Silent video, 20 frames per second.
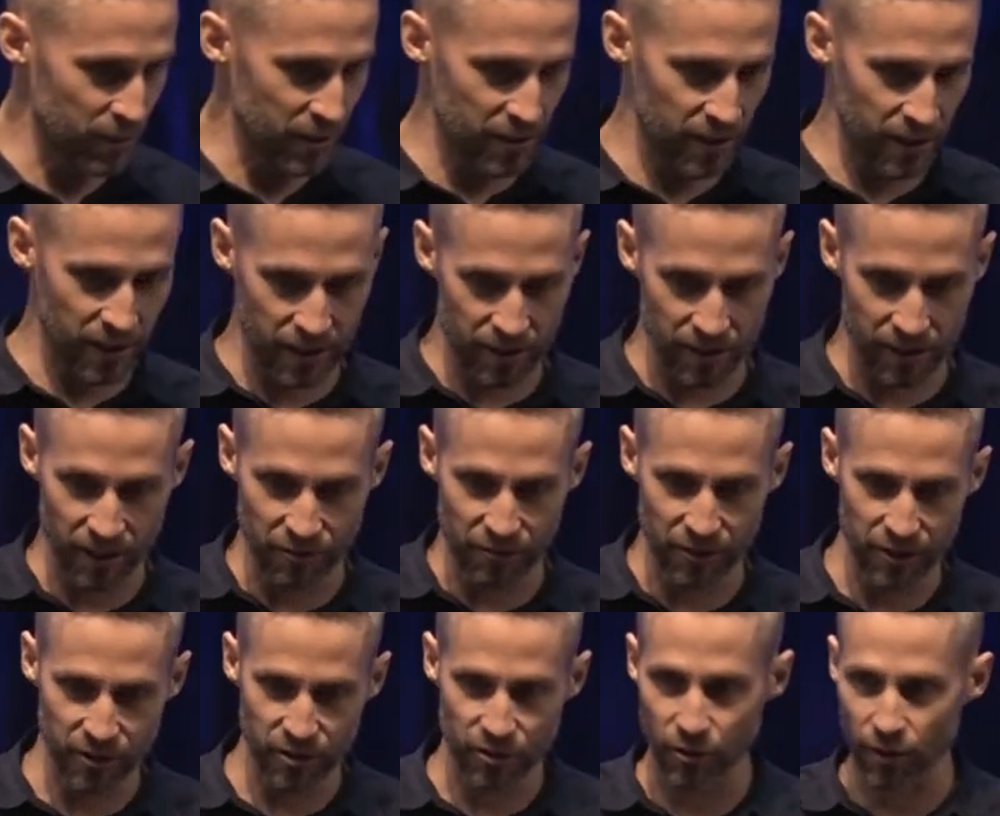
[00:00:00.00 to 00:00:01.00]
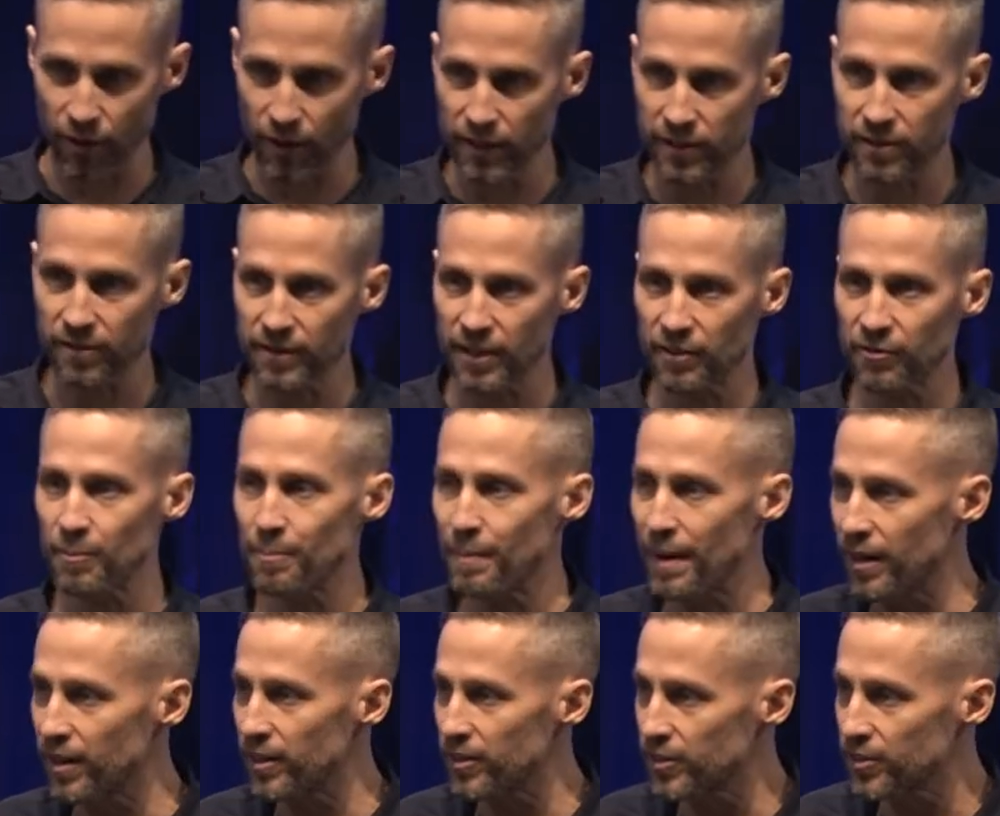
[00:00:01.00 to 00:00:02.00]
you see different stories of different
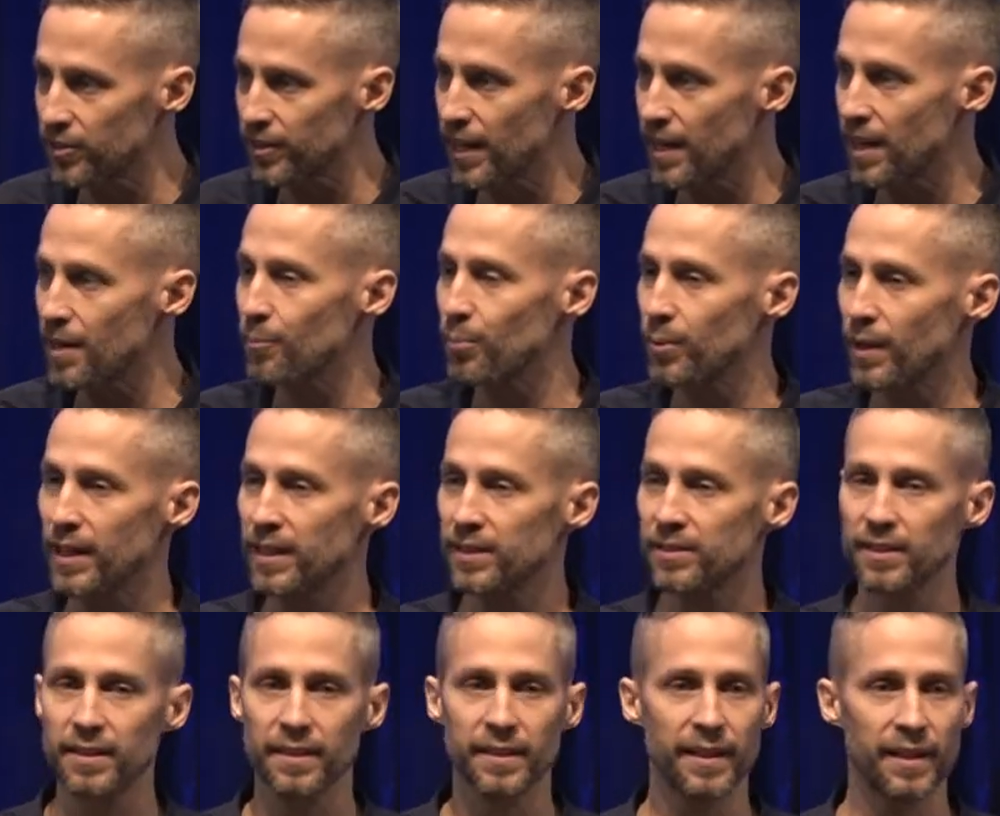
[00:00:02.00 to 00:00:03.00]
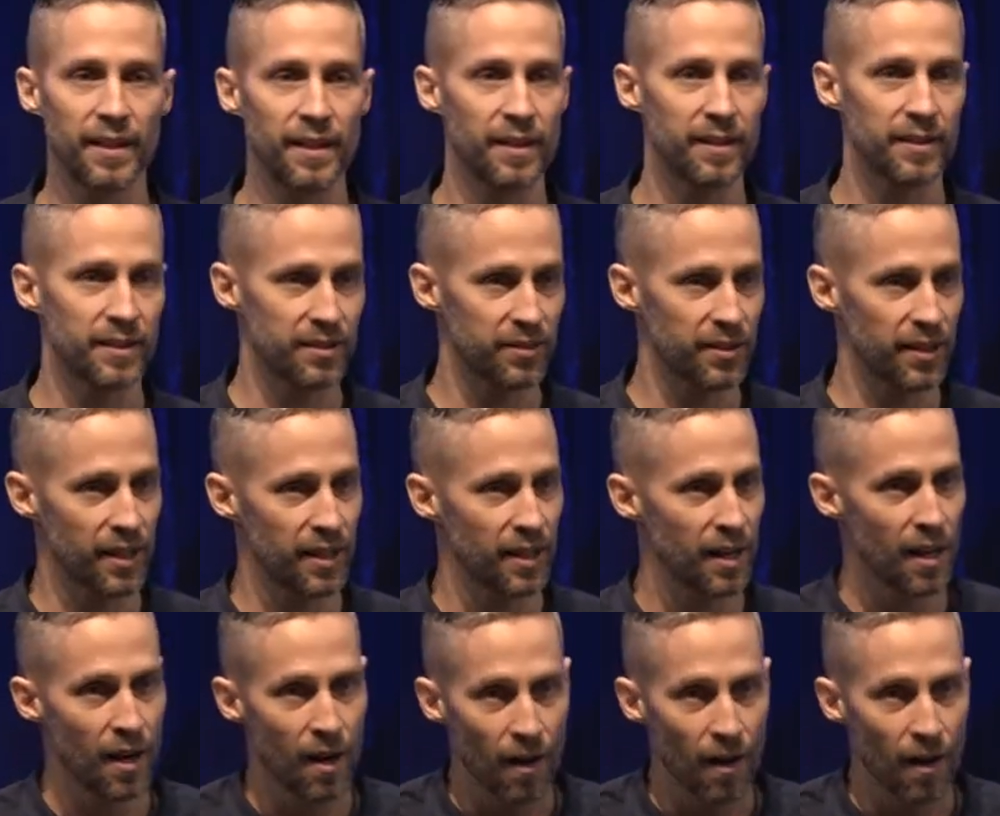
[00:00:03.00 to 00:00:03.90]
marriages taking place in there. And you see